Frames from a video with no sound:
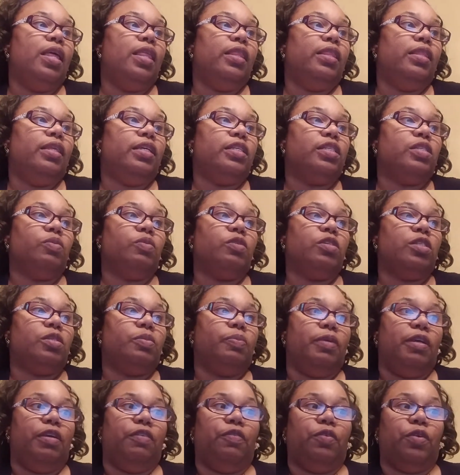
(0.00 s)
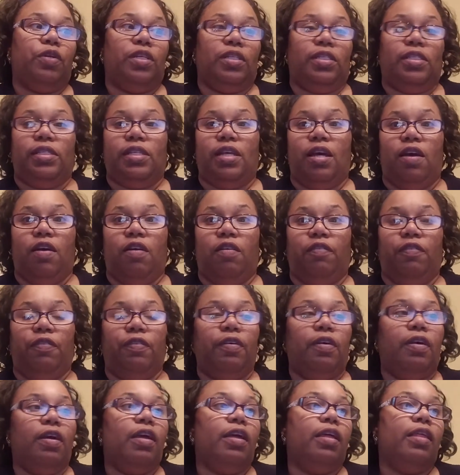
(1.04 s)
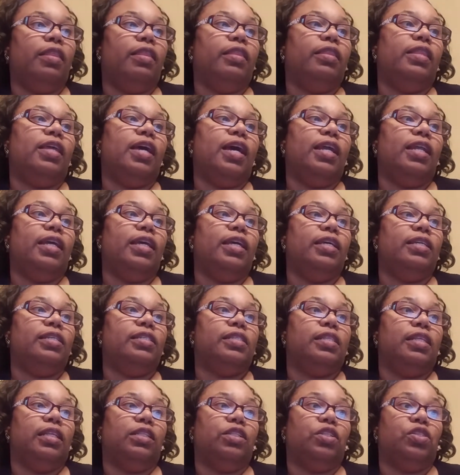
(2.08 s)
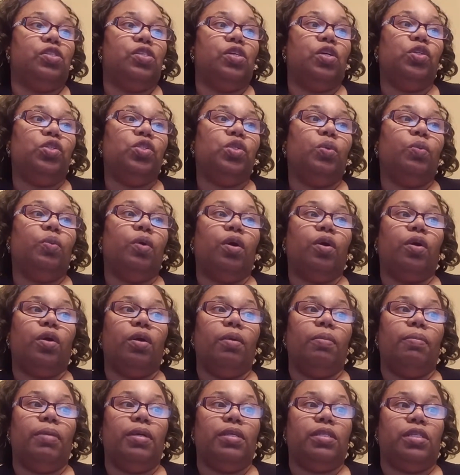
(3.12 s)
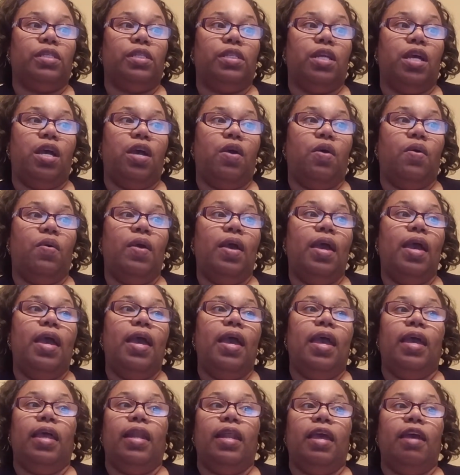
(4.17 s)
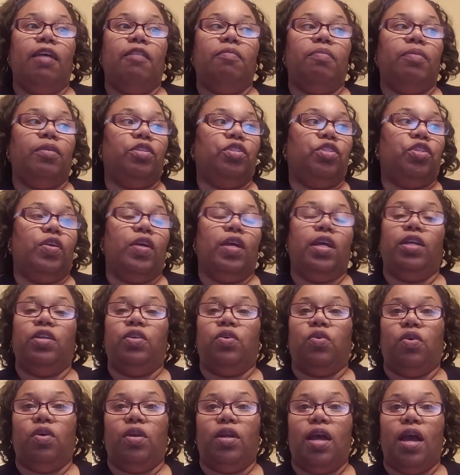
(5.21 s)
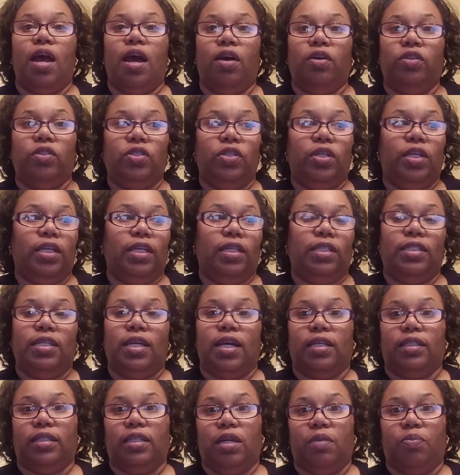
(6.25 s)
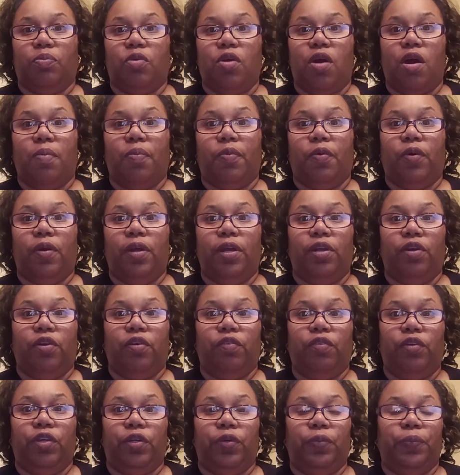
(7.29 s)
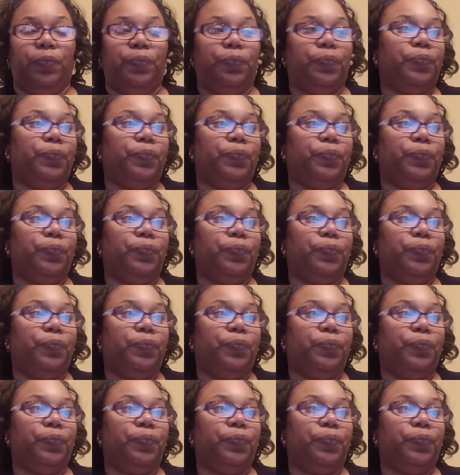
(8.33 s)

this will speak for itself. That is, that the social worker must know and have been trained on how to conduct a proper interview.